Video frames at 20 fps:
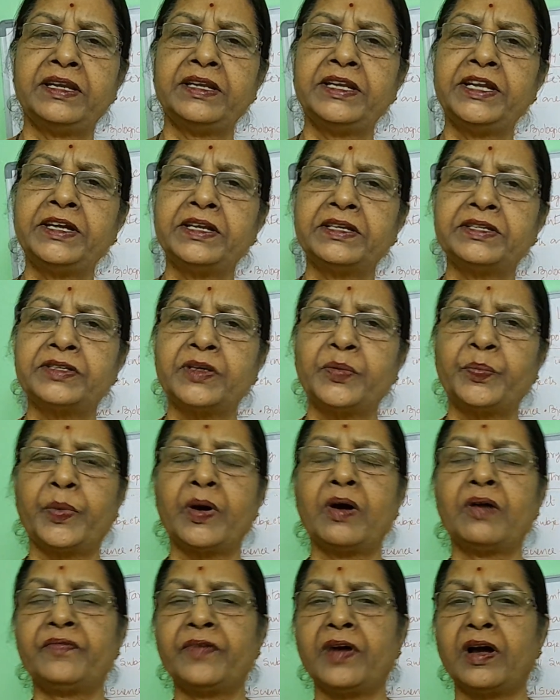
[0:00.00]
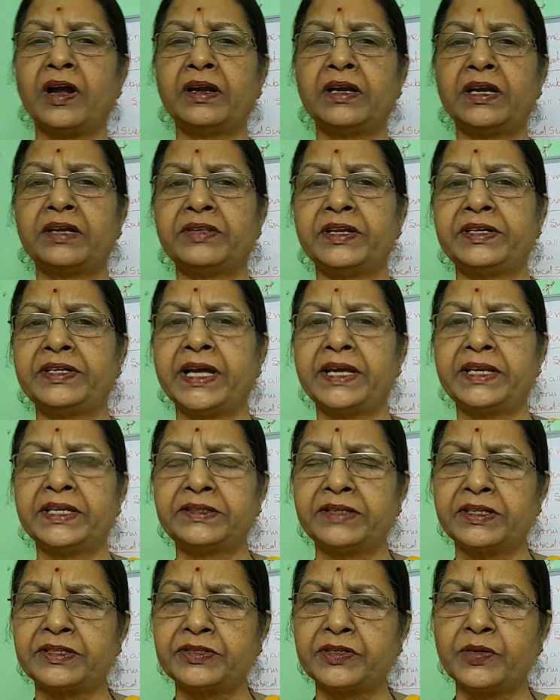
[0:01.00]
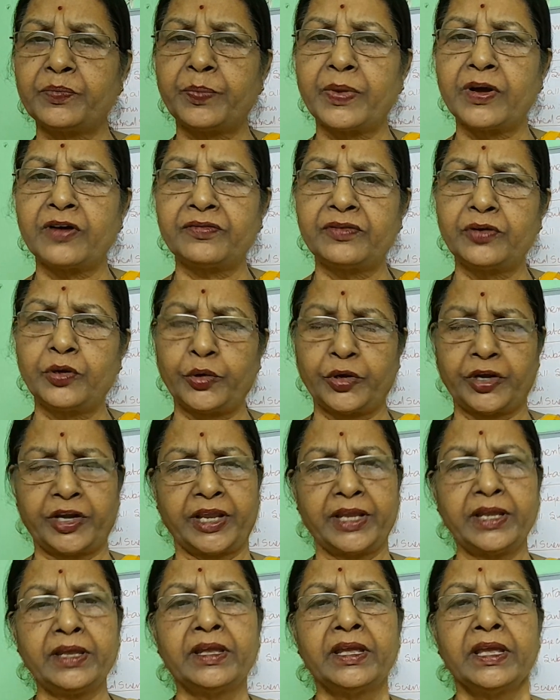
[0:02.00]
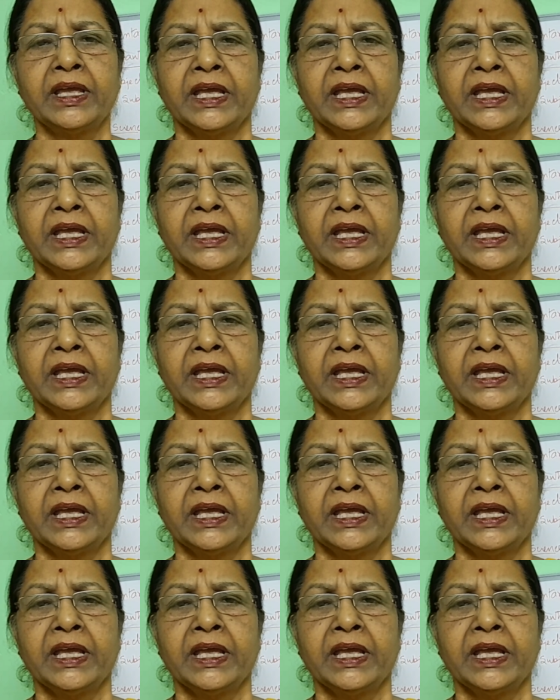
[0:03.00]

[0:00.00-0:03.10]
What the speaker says: directorship of Gorre,